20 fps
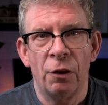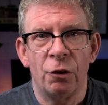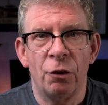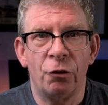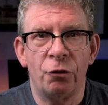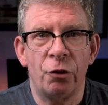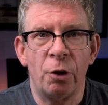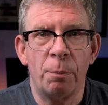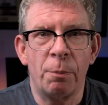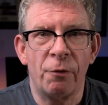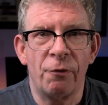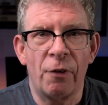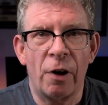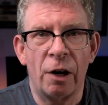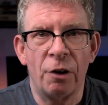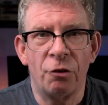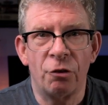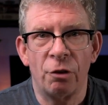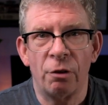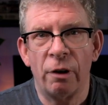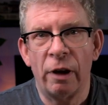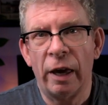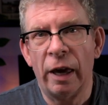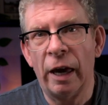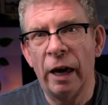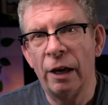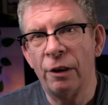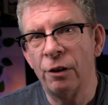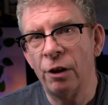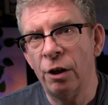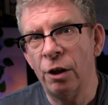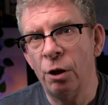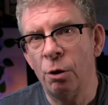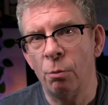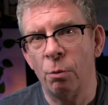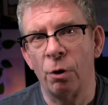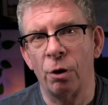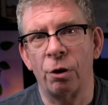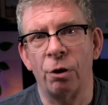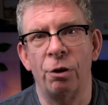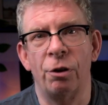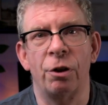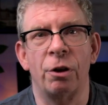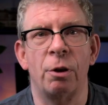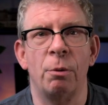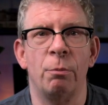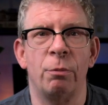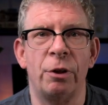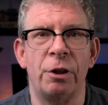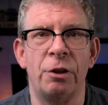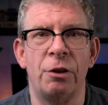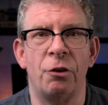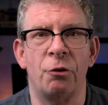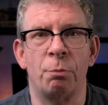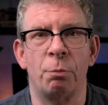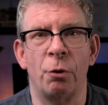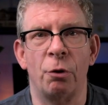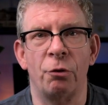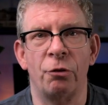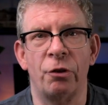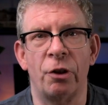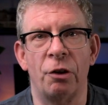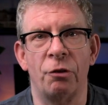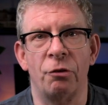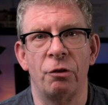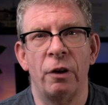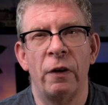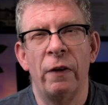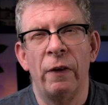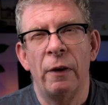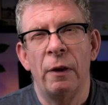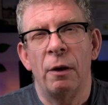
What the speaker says: the supervisor and the new worker, to complete this process.